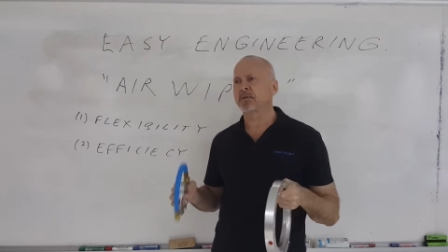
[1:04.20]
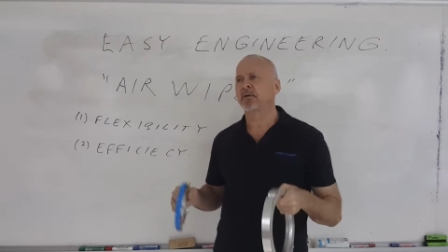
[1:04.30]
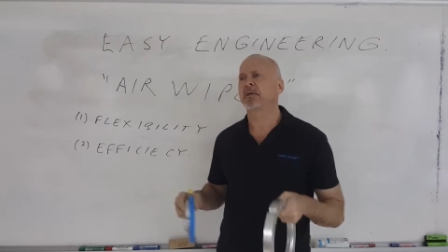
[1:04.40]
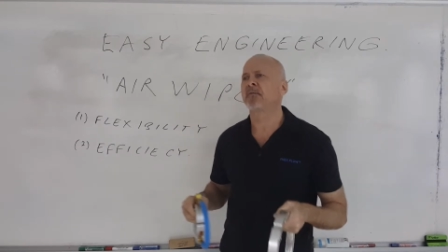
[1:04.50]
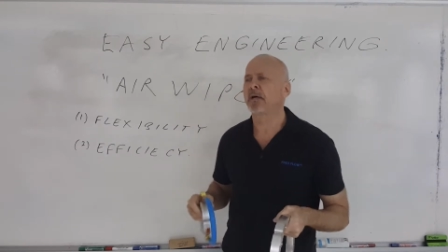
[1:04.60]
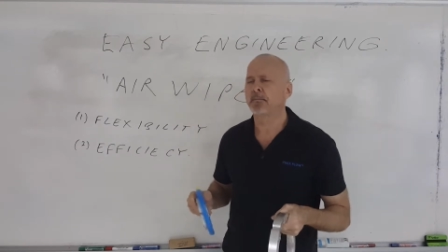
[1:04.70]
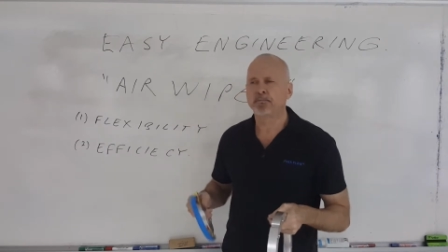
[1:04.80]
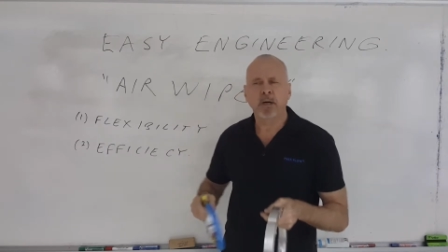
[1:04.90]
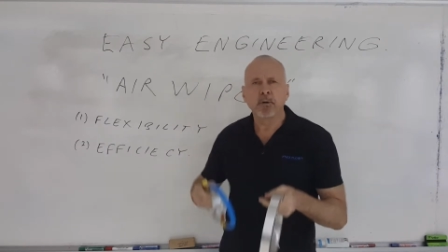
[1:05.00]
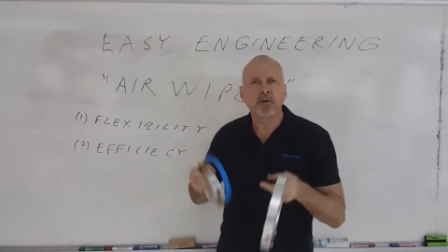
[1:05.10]
sort of a
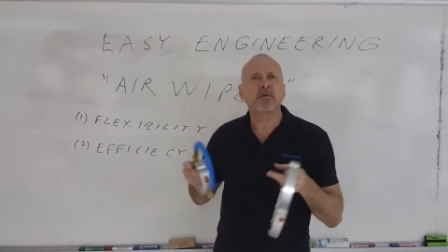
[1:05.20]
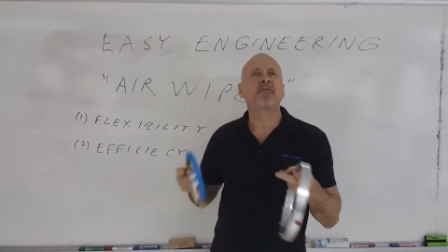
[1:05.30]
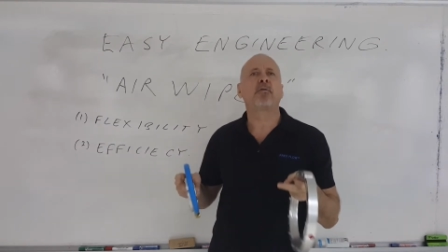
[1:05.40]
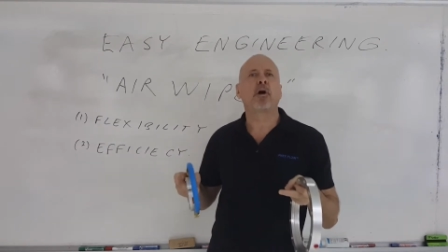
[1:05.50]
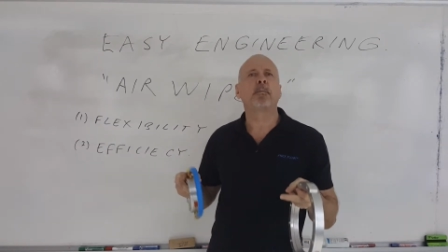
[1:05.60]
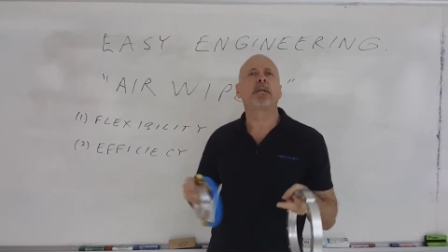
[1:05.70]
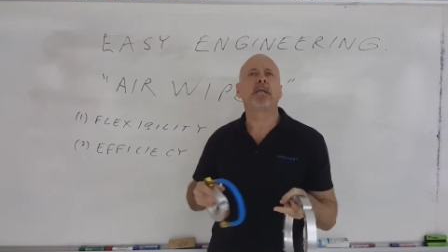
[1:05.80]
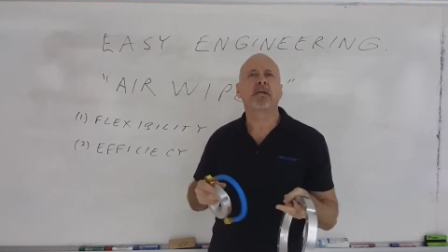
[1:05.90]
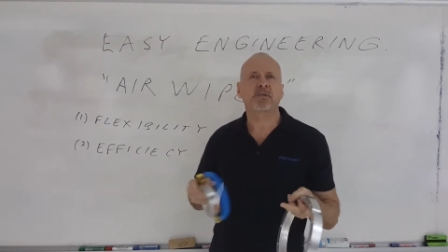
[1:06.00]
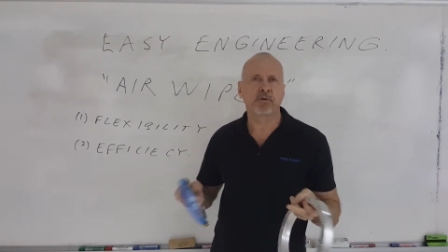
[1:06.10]
bubble could form in
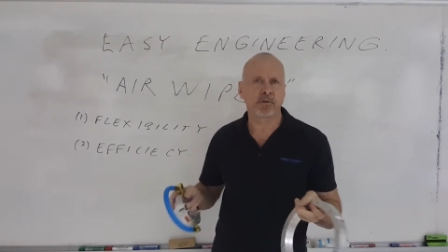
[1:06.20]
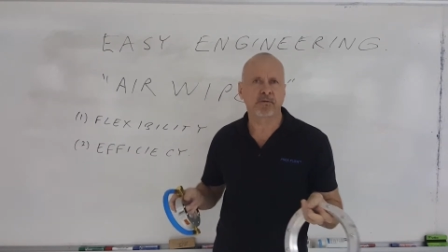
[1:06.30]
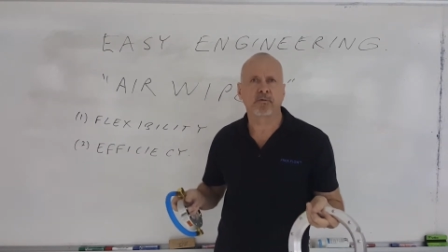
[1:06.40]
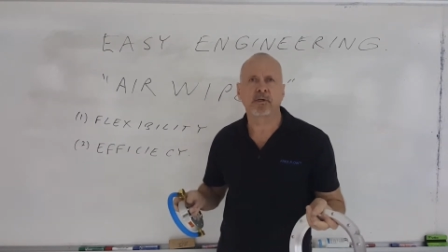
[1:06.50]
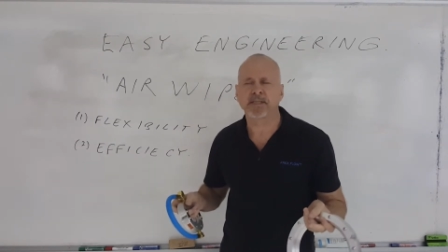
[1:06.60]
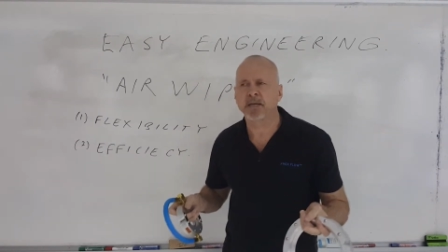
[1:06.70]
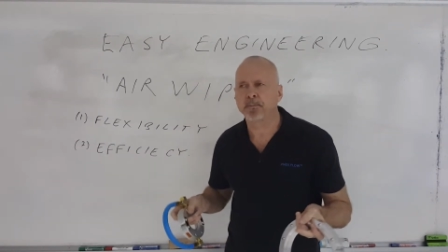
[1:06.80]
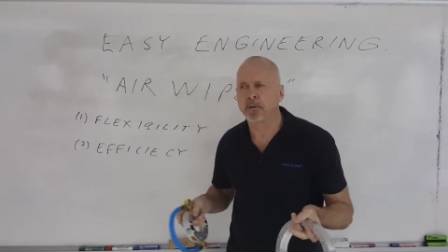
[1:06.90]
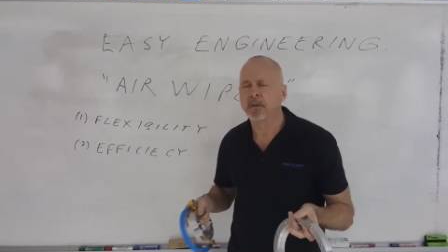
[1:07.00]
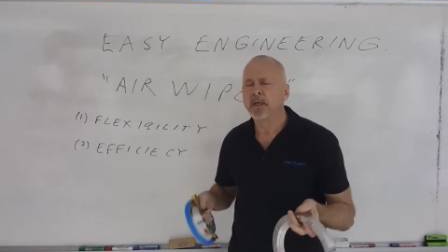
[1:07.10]
the extrusion, for
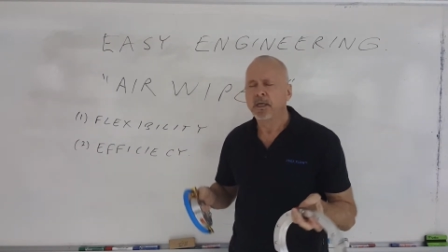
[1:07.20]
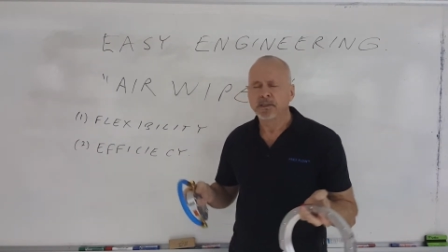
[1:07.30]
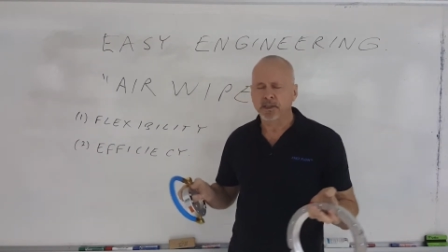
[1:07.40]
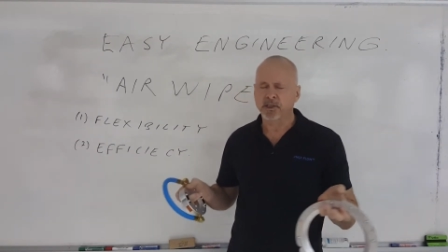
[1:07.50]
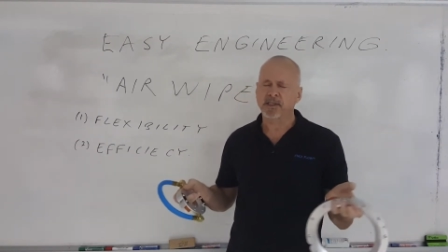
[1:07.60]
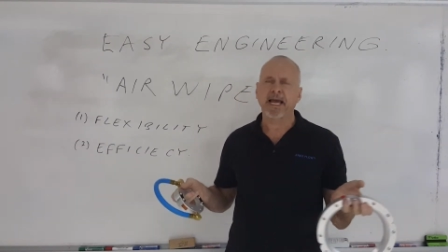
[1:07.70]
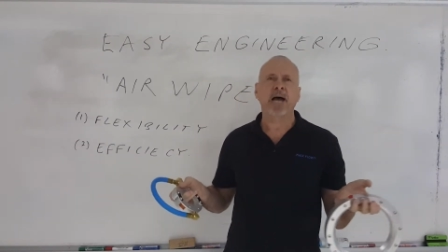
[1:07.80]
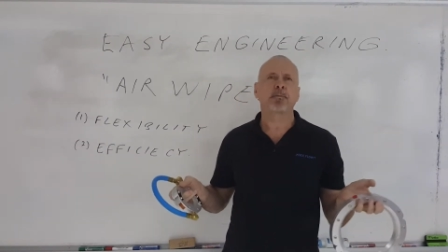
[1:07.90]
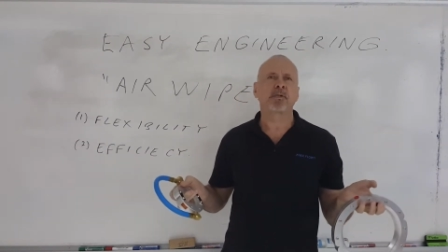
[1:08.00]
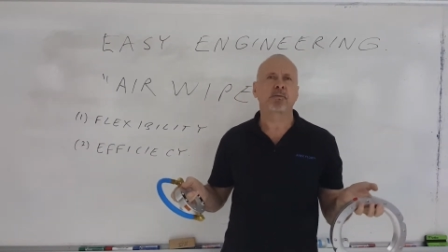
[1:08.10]
example, such as
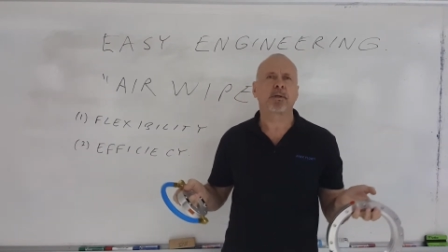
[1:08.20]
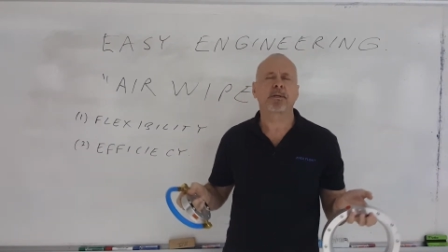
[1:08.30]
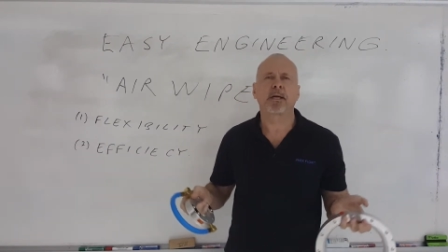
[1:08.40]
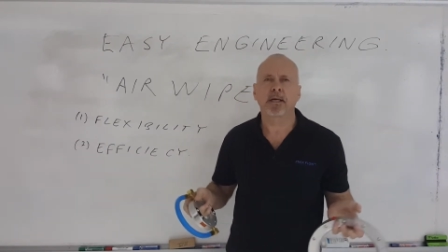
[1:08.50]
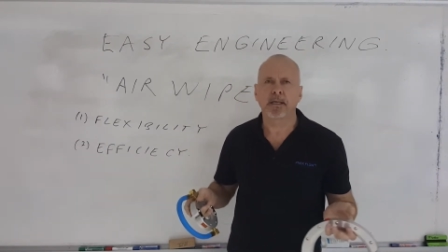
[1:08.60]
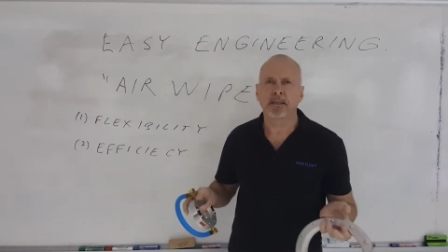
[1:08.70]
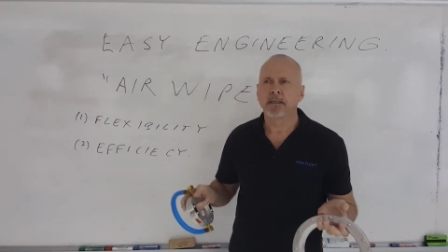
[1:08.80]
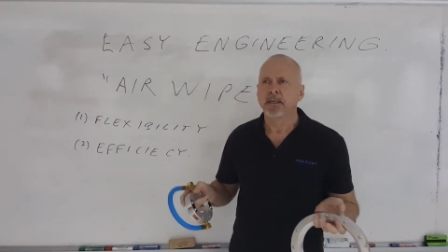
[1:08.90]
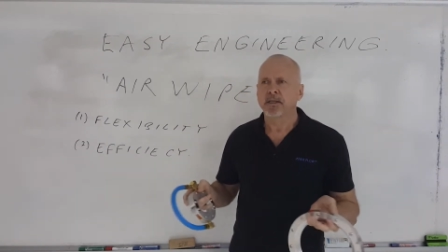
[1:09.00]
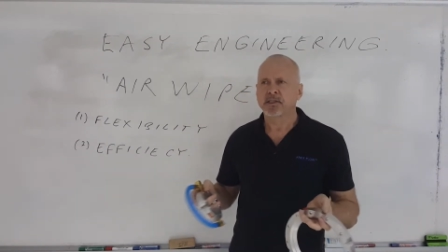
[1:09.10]
happens with
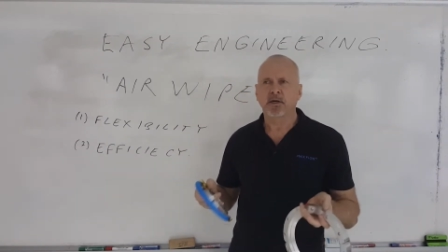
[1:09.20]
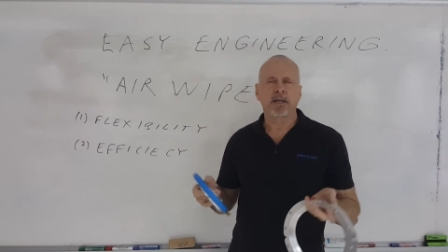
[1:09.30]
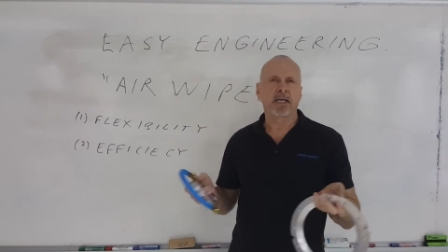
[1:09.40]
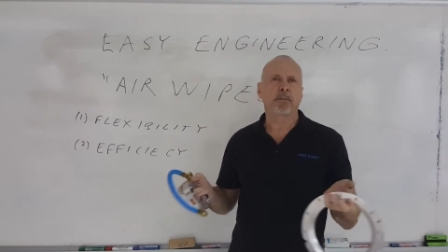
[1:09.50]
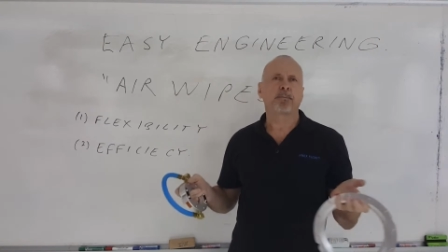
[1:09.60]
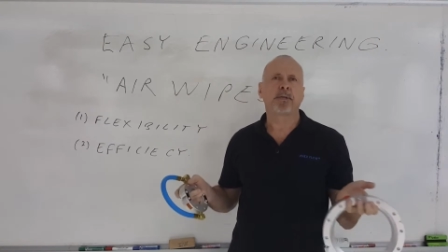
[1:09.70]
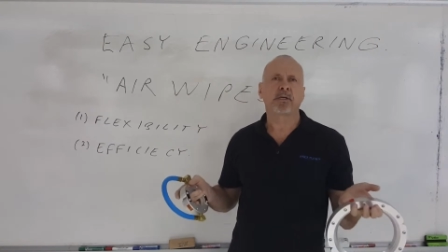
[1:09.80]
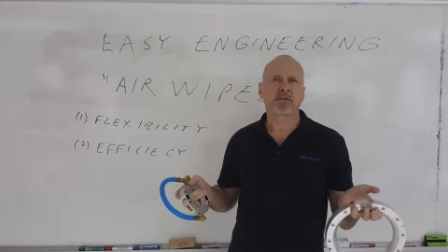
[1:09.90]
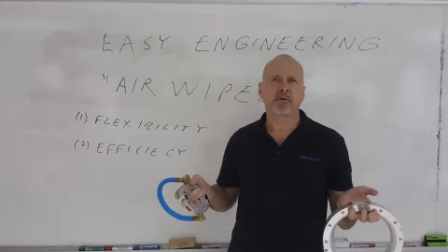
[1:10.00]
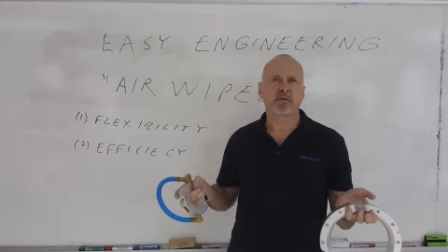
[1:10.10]
starting up the
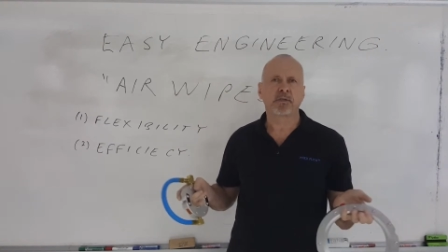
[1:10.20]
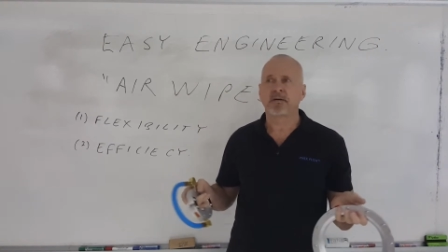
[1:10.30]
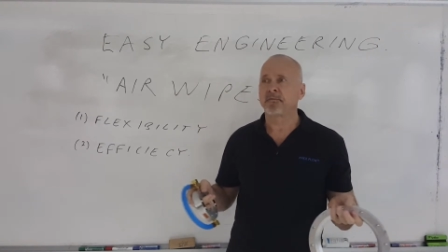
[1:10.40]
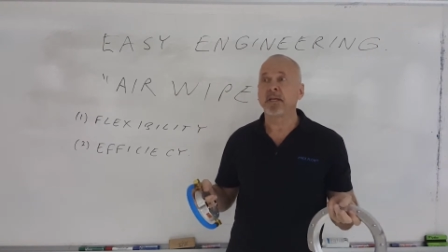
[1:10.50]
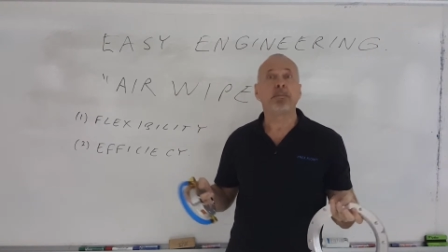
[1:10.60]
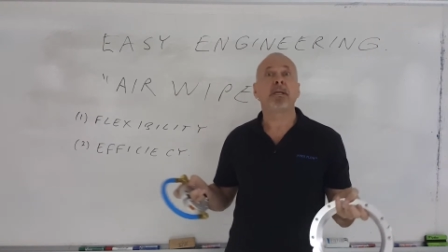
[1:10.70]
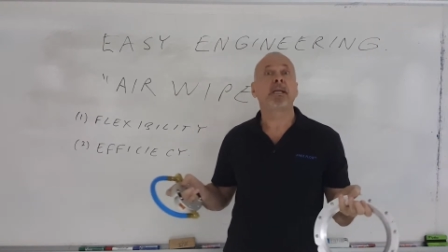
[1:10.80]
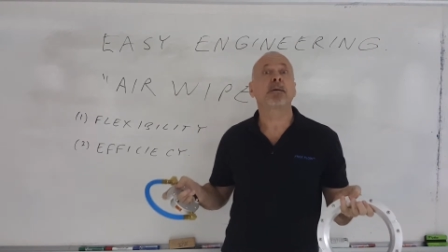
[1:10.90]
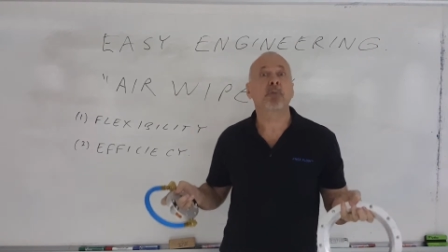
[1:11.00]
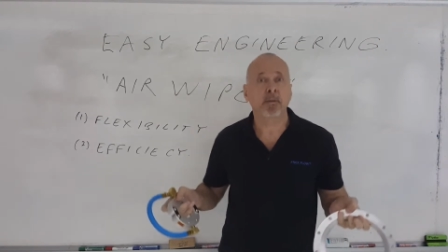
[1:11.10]
extrusion of
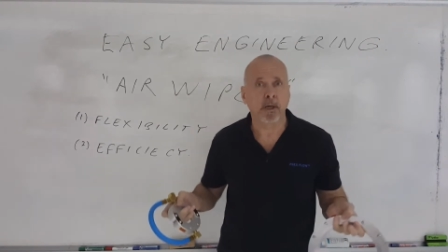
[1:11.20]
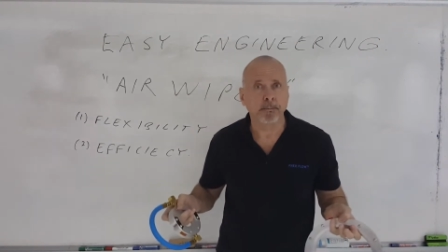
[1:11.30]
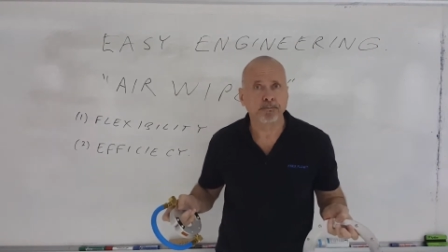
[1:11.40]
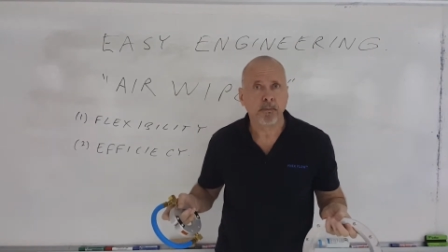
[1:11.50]
EPDM rubber.